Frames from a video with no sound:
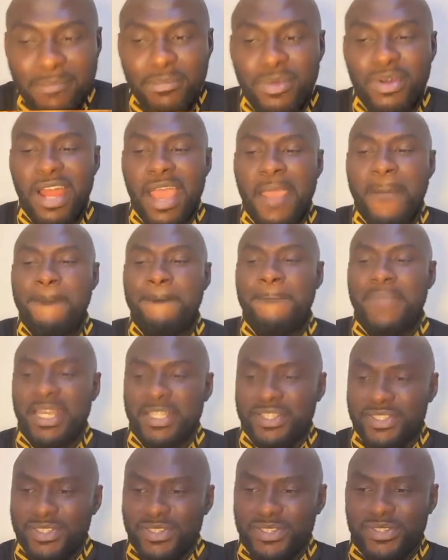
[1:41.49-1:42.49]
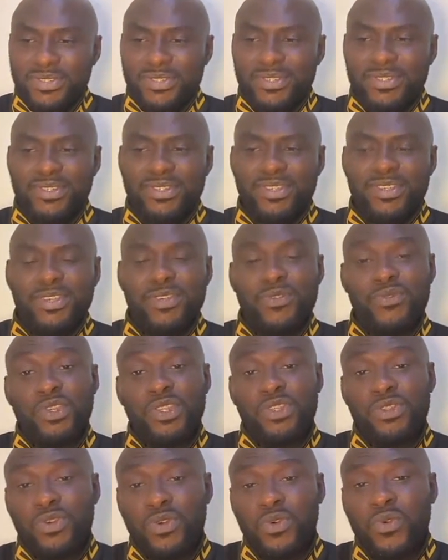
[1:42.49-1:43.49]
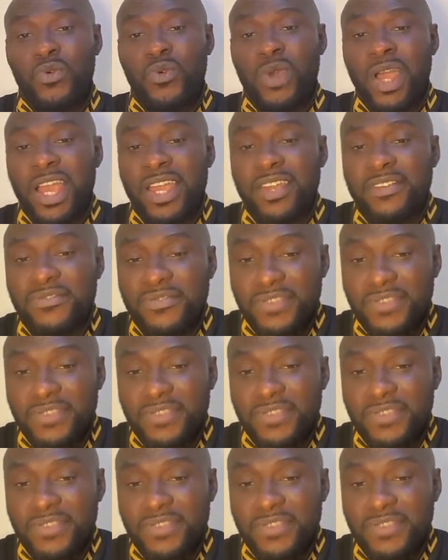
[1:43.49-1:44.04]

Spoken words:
But I bet you will know why